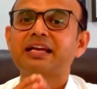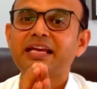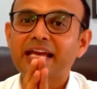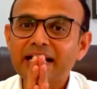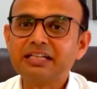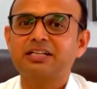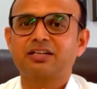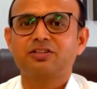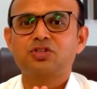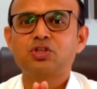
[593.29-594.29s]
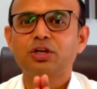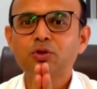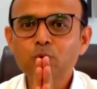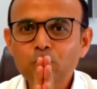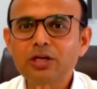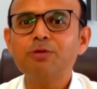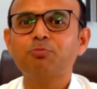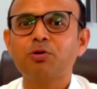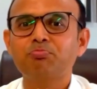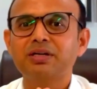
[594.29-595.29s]
get genuinely
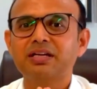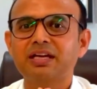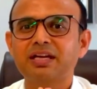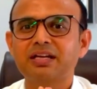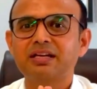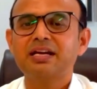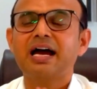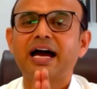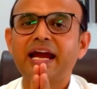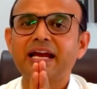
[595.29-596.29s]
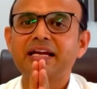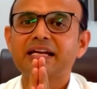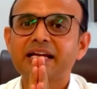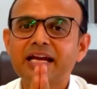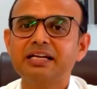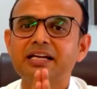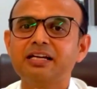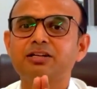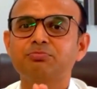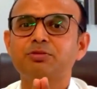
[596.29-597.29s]
proper care and get
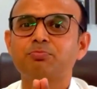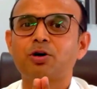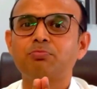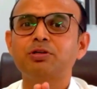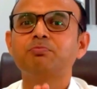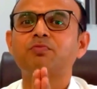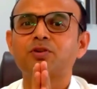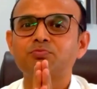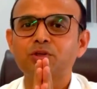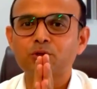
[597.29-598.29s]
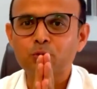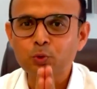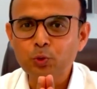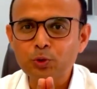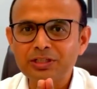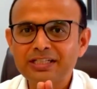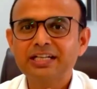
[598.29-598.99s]
rid of the problem from the root.